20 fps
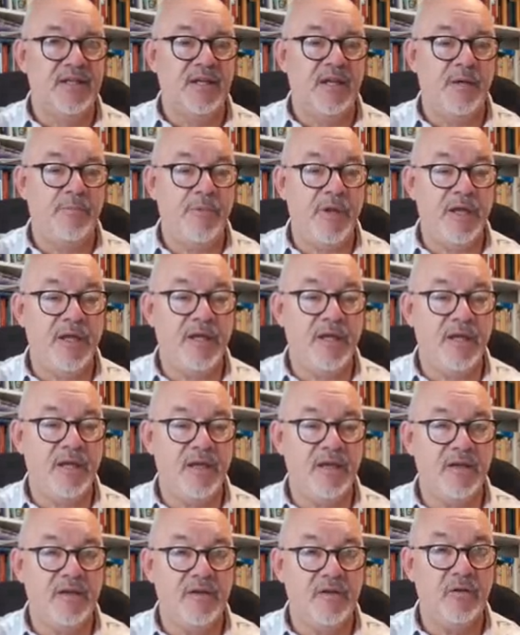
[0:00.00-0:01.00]
and
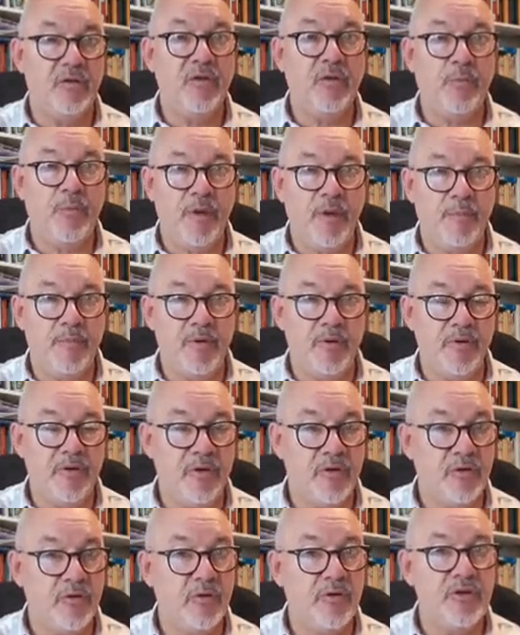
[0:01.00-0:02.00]
making other people,
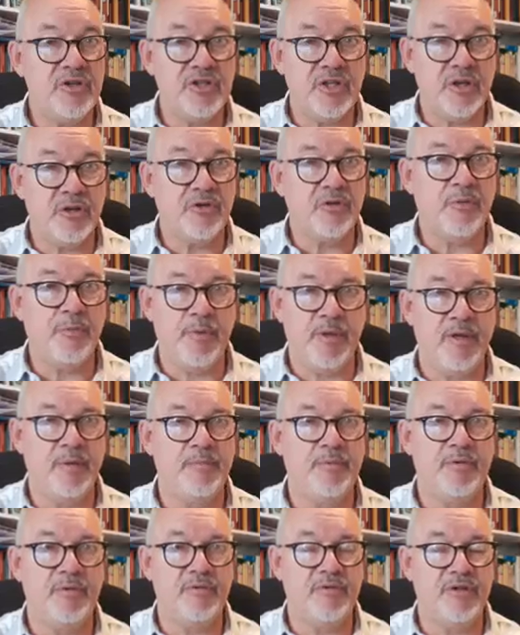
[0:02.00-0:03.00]
encouraging other
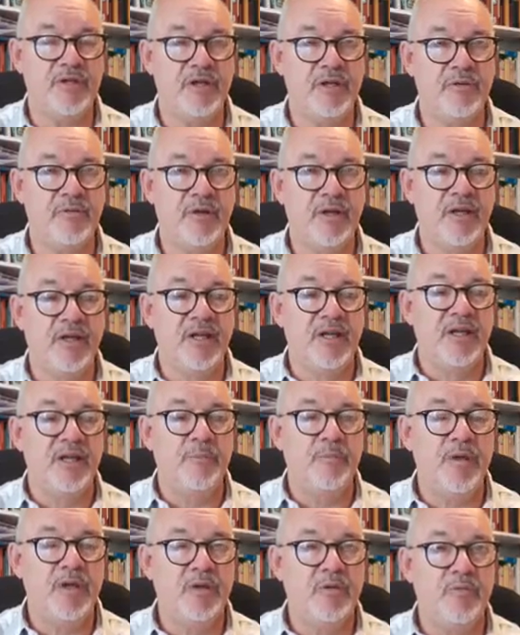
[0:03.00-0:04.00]
people to
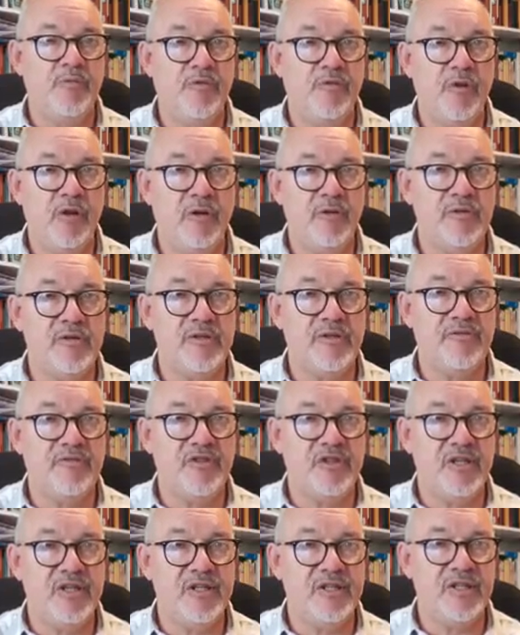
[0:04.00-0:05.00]
become followers of
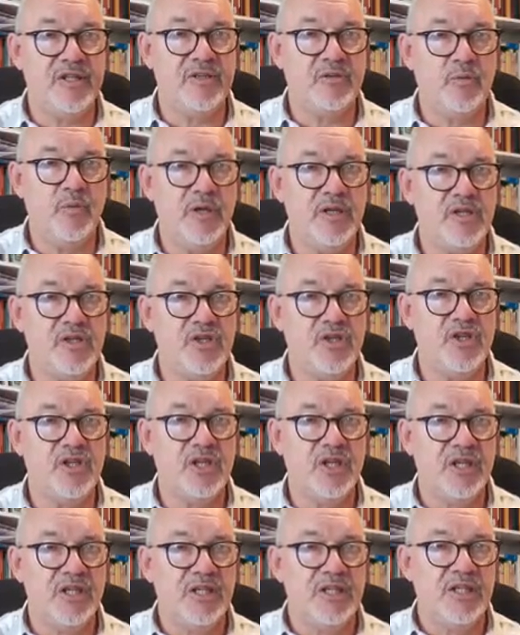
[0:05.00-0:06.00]
Jesus, which
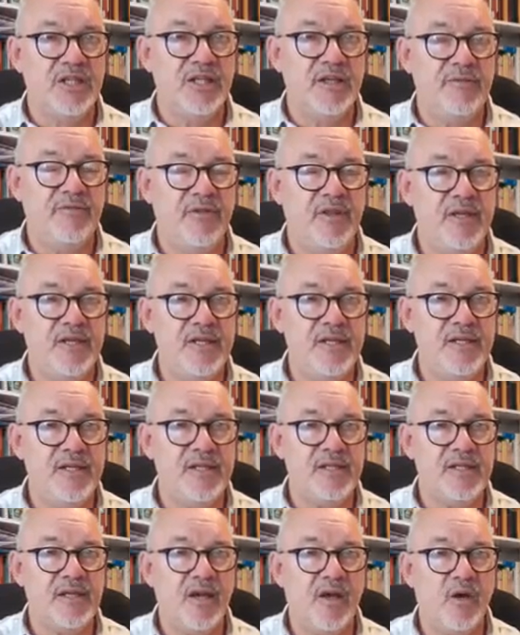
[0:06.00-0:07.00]
of
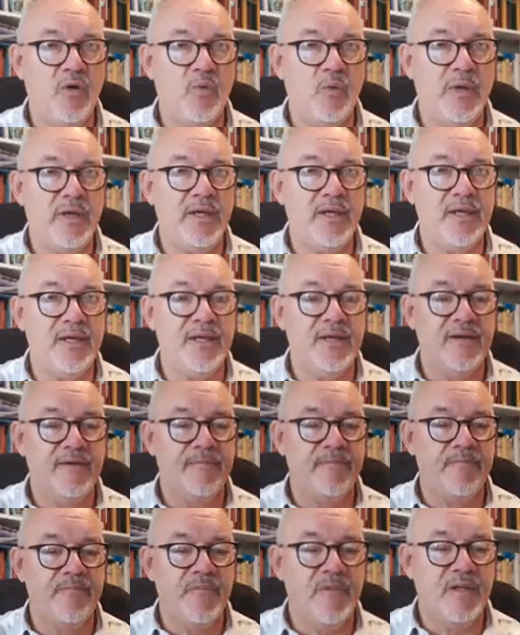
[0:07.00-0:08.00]
these are we
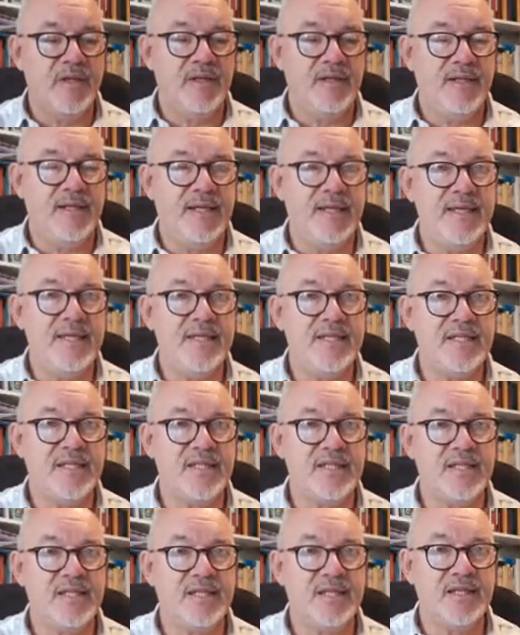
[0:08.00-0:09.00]

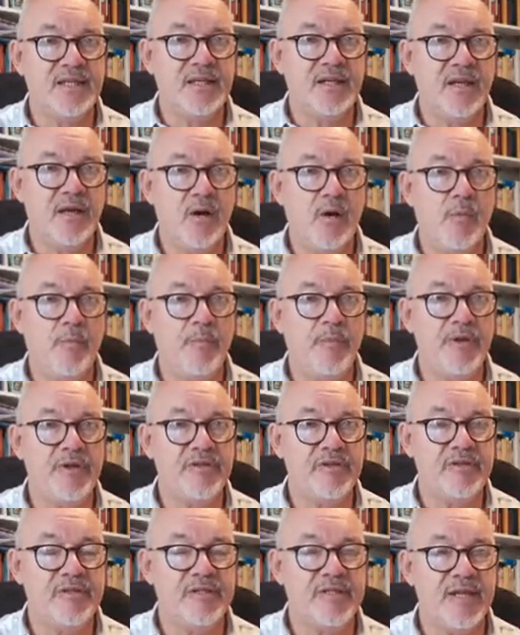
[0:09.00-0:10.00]
least
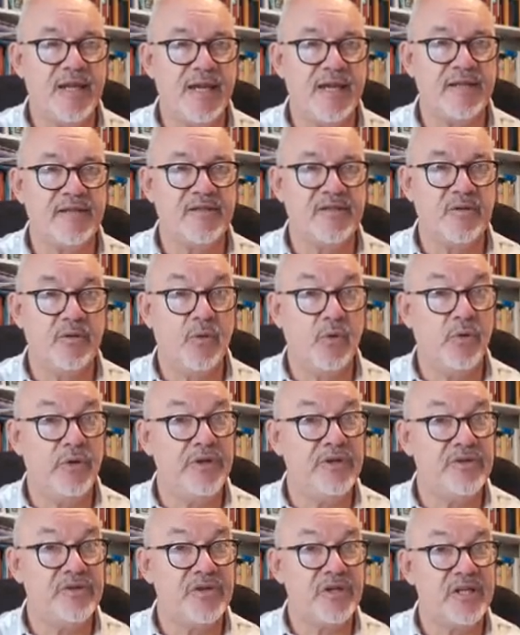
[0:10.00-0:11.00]
competent at or
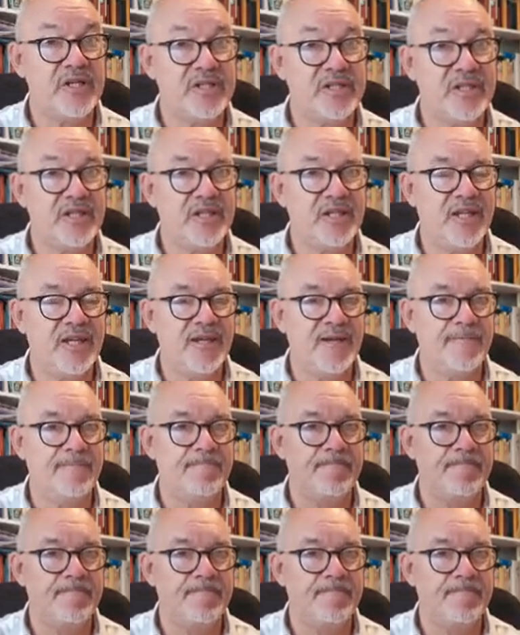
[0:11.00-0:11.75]
interested in?